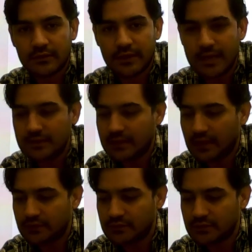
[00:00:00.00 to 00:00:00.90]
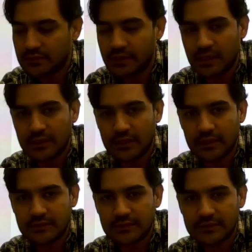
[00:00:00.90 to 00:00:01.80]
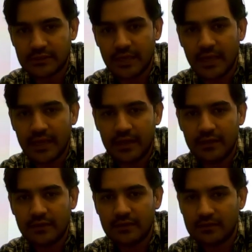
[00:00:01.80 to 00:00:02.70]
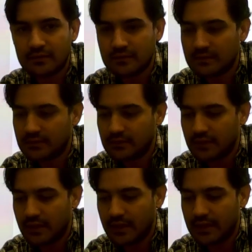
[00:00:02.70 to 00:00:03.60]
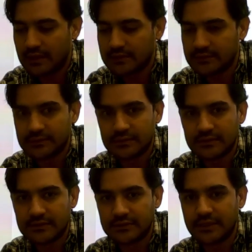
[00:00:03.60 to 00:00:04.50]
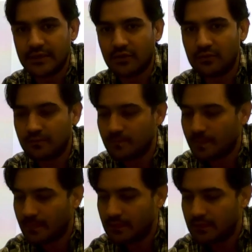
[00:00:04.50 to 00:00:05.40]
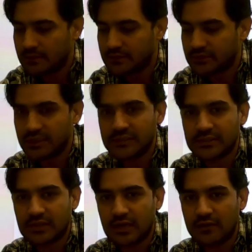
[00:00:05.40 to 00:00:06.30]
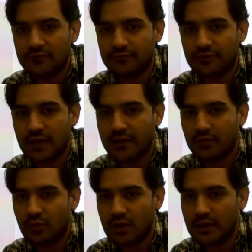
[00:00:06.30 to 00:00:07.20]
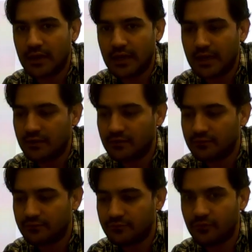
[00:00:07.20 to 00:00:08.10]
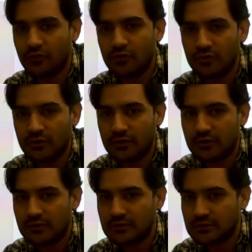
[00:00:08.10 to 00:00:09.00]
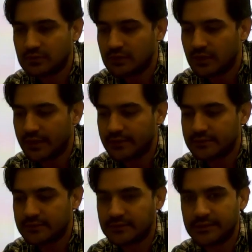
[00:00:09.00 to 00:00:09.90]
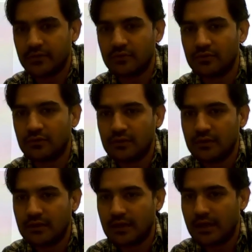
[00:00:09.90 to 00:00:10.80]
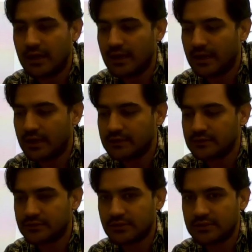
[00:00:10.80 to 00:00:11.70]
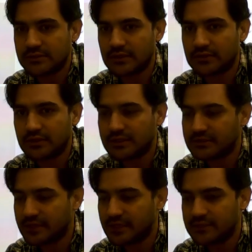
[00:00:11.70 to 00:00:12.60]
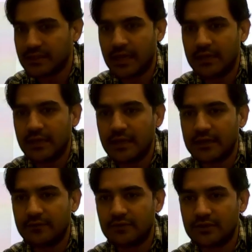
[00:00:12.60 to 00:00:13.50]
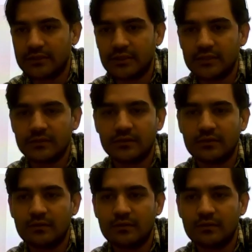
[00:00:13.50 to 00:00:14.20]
10,368, and this is 0. The stresses are 5184, and this is 0. And the stresses are 36 and negative 36